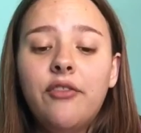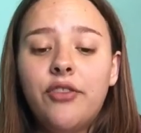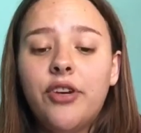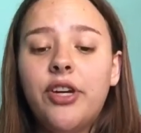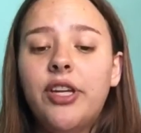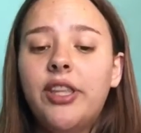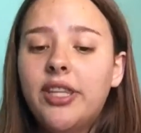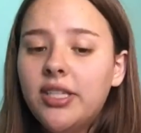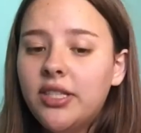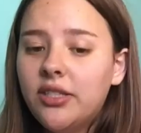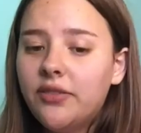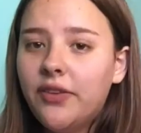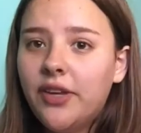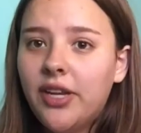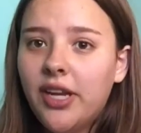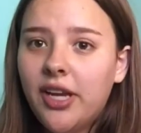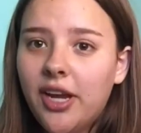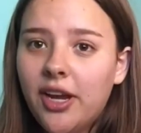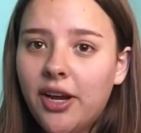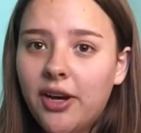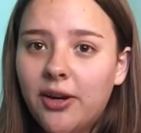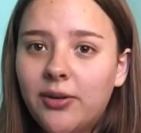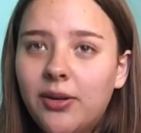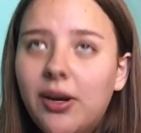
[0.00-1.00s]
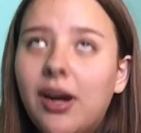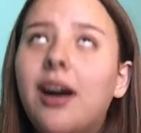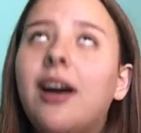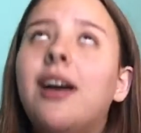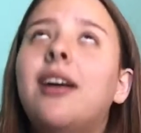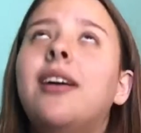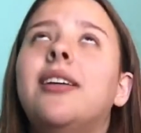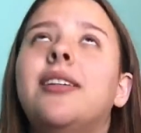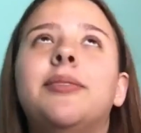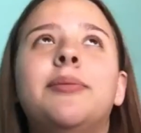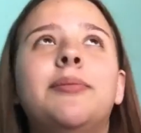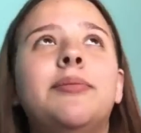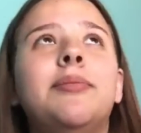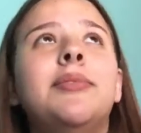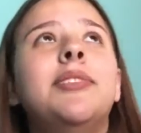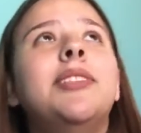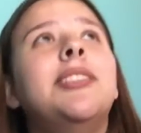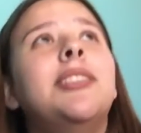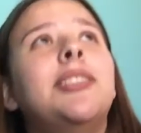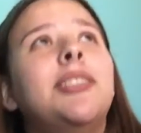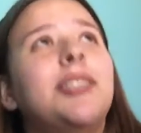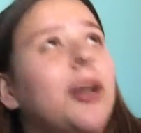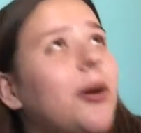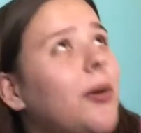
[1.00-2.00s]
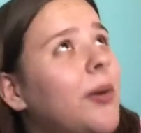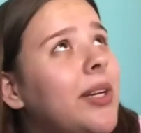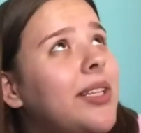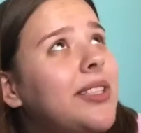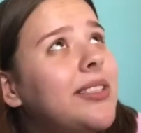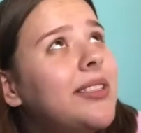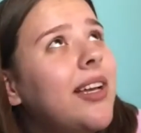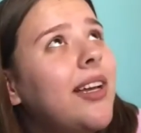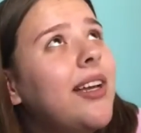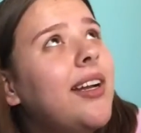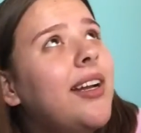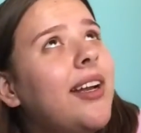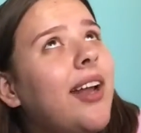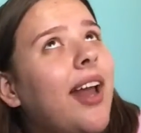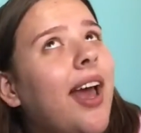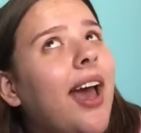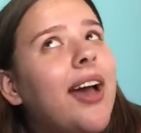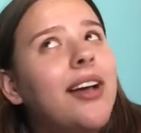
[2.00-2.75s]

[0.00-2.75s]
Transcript: for this video I'm so excited.